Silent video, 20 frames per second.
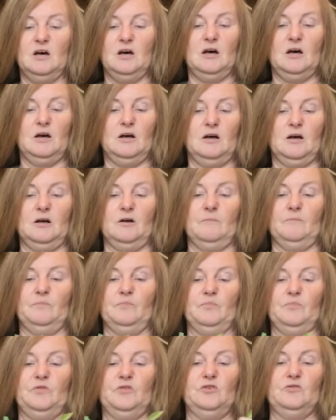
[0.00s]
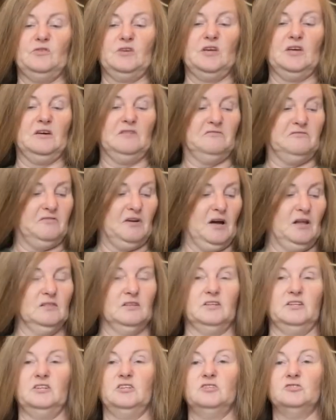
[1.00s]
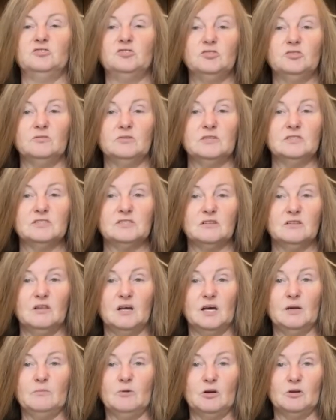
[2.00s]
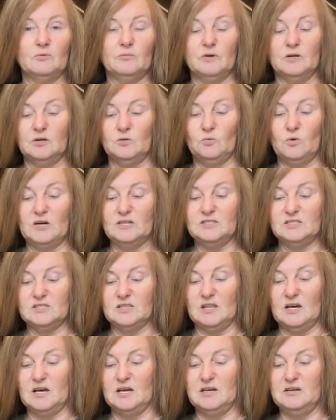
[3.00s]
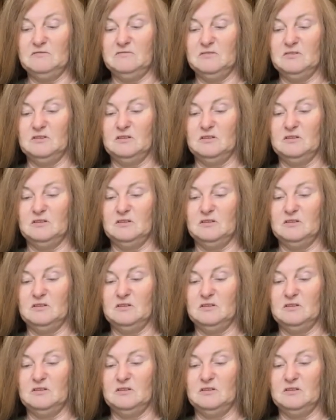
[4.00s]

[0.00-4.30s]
You can't file an insurance claim on a runaway slave.